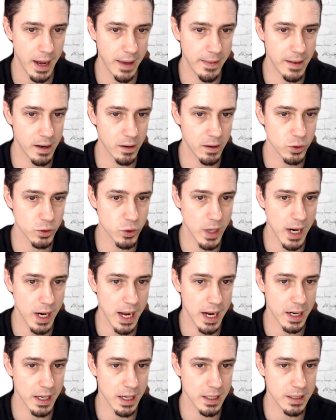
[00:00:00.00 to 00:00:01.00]
and then I'll
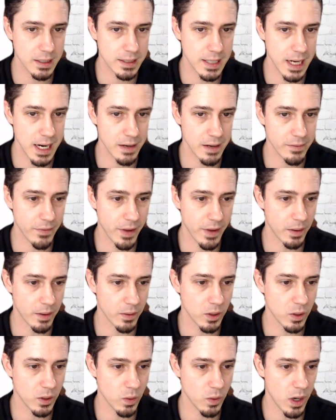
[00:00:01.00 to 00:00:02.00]
drag date
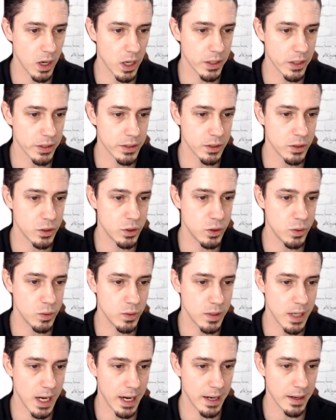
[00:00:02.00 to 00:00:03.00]
value onto
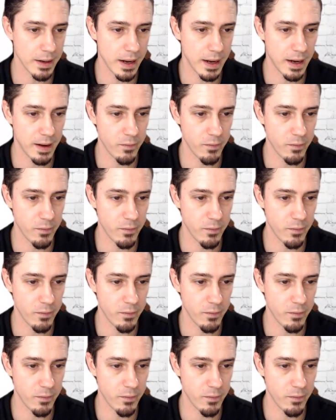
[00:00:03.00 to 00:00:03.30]
due date.